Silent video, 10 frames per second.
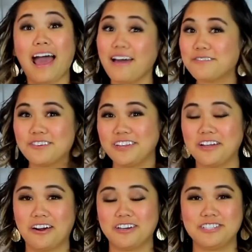After the
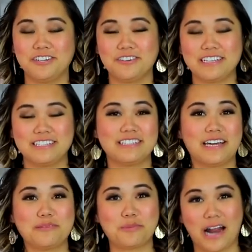artichoke is
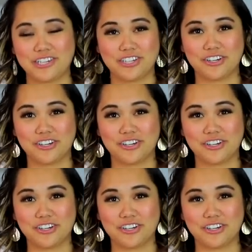done pressure